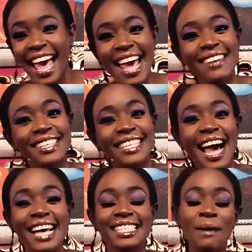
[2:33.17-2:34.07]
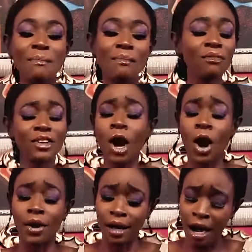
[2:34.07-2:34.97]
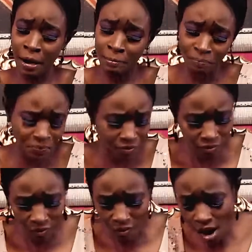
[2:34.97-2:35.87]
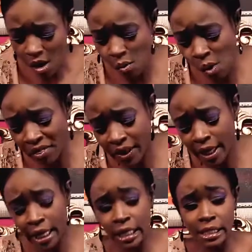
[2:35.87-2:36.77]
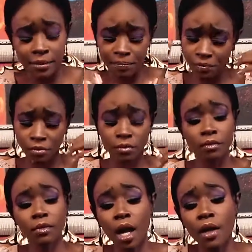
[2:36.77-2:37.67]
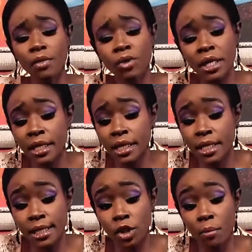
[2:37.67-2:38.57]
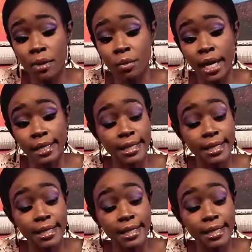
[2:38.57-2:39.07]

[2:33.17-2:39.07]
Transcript: Anyways, guys, moving on. One thing is, really didn't settle me when I